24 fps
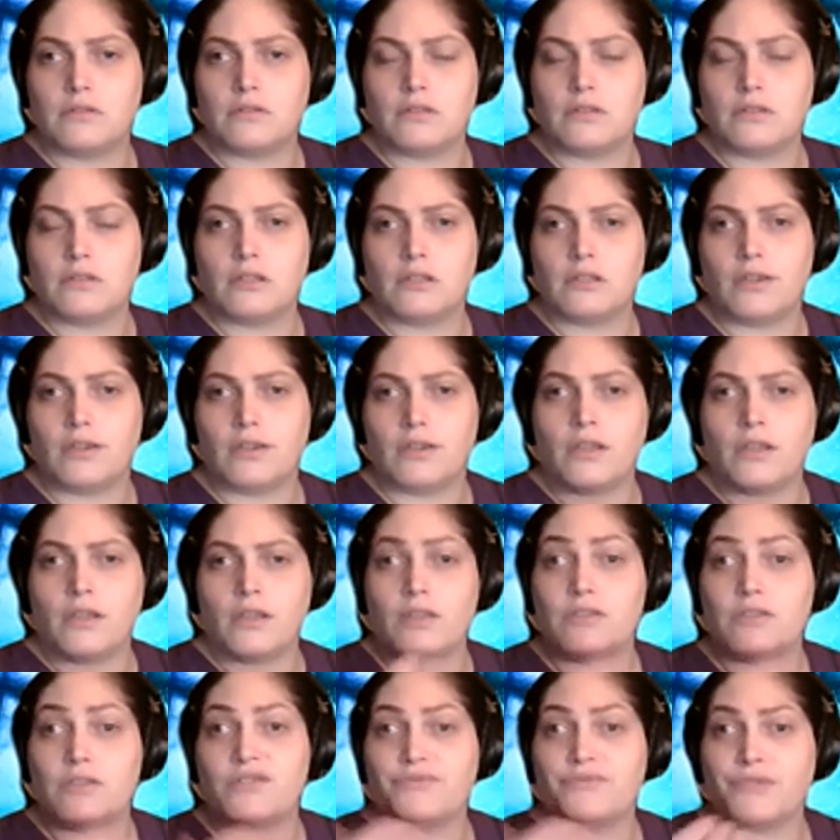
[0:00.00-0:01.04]
in a
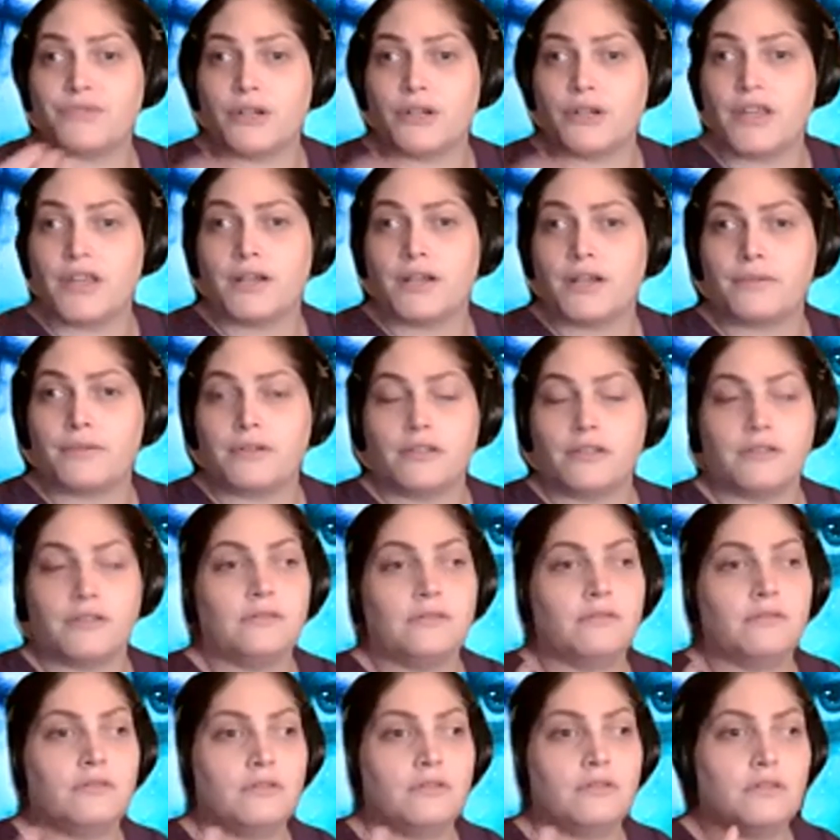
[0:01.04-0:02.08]
different era
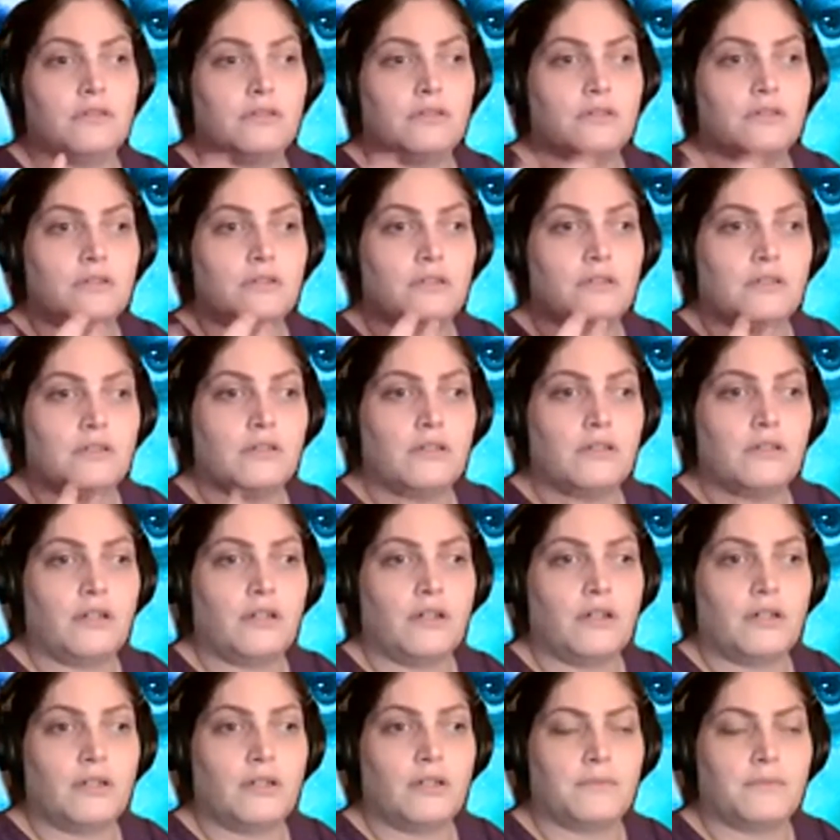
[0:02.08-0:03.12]

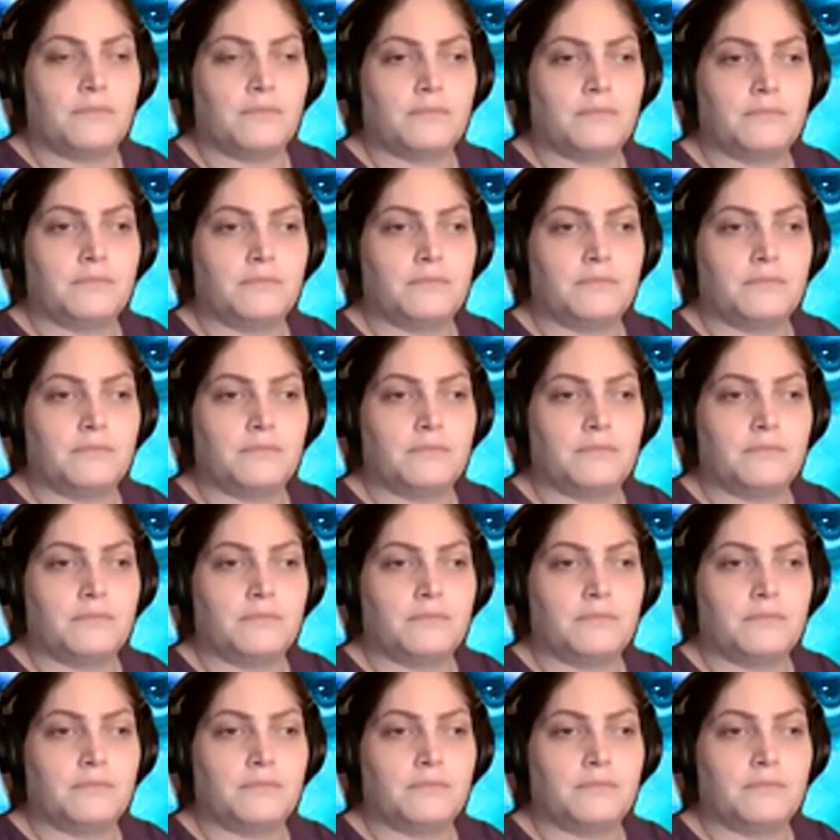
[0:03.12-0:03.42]
um,